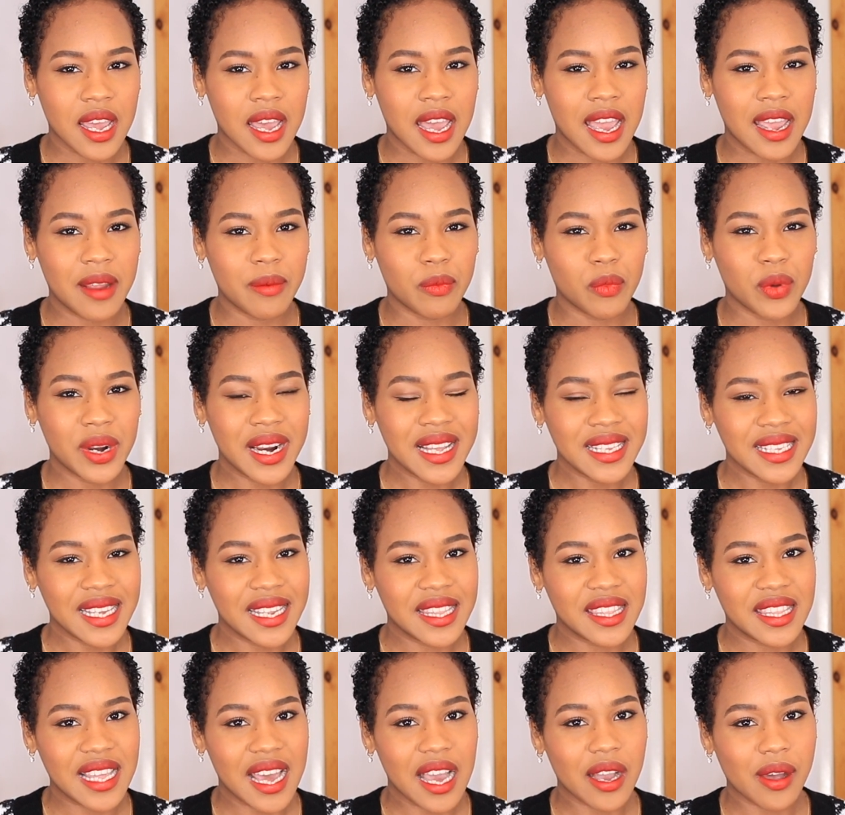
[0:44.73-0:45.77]
and when I say
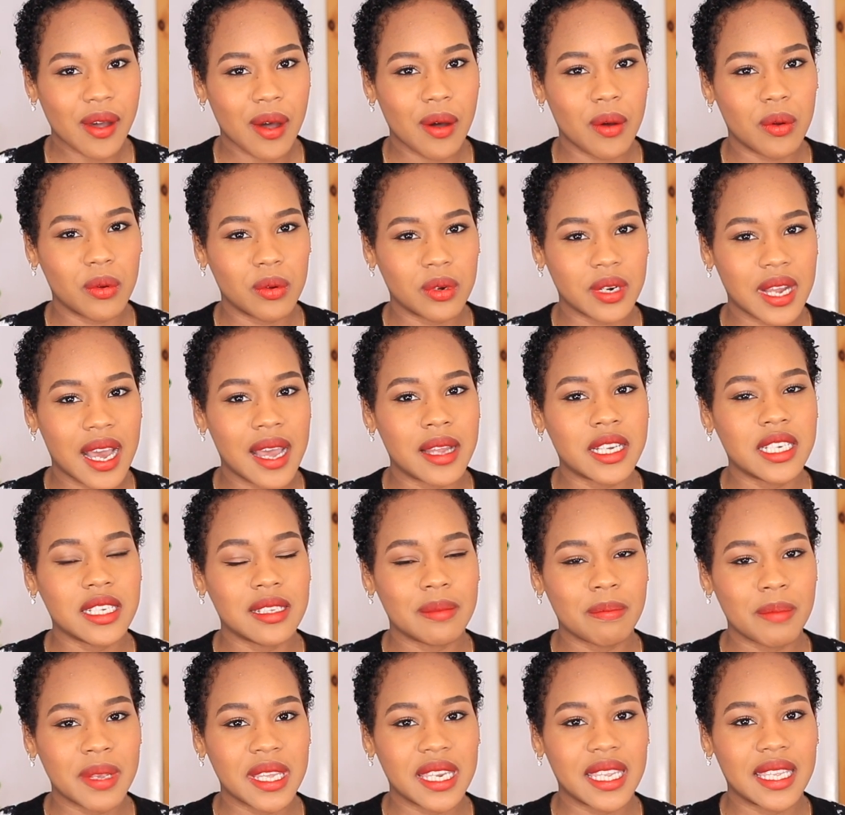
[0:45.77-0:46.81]
that cold, I just
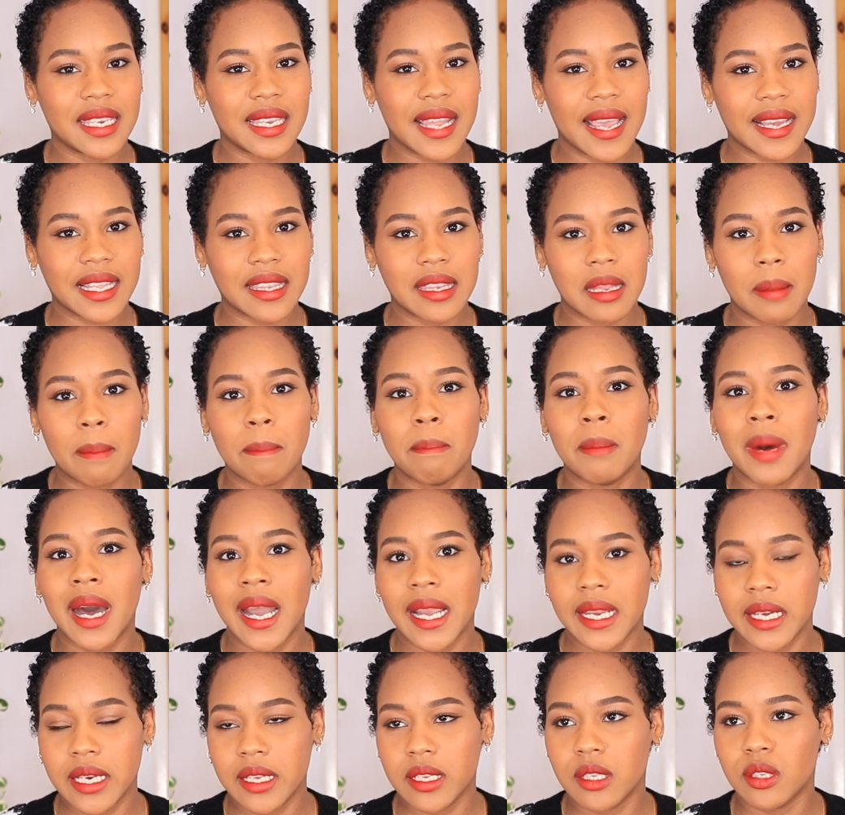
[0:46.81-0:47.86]
mean in like the
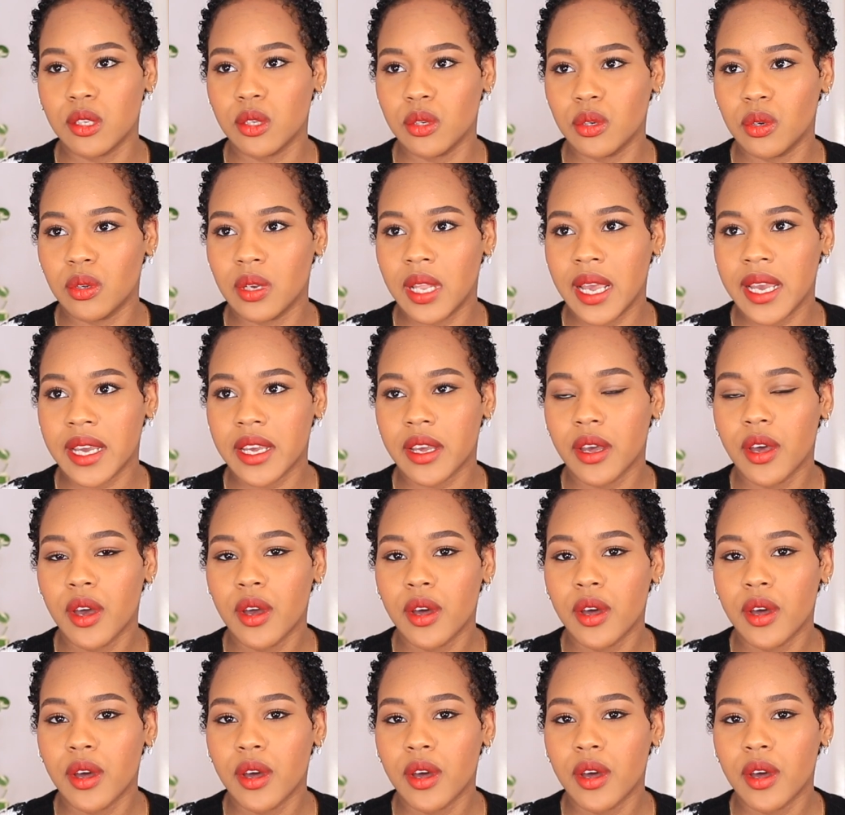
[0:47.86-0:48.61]
minus, you know, like